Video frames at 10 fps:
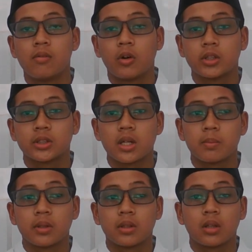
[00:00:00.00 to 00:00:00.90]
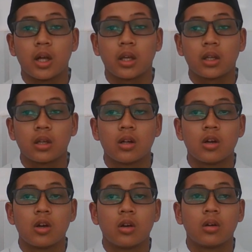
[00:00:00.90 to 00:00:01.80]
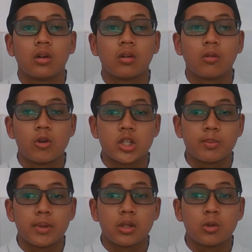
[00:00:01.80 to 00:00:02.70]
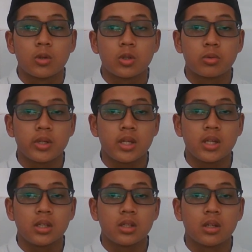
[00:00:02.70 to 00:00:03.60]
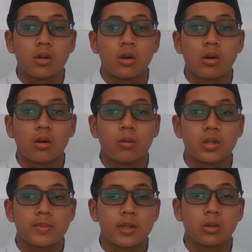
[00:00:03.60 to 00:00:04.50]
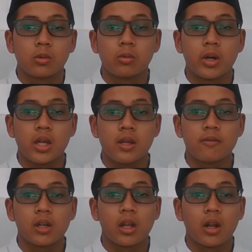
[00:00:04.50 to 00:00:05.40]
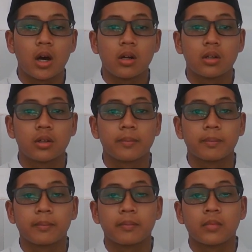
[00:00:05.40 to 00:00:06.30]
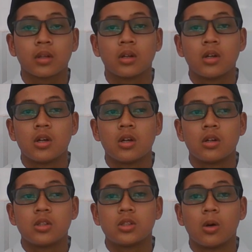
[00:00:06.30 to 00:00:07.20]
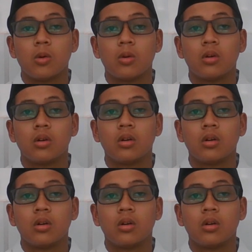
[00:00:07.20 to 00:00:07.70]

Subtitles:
For example, like worshipping to trees, worshipping to graves and other. So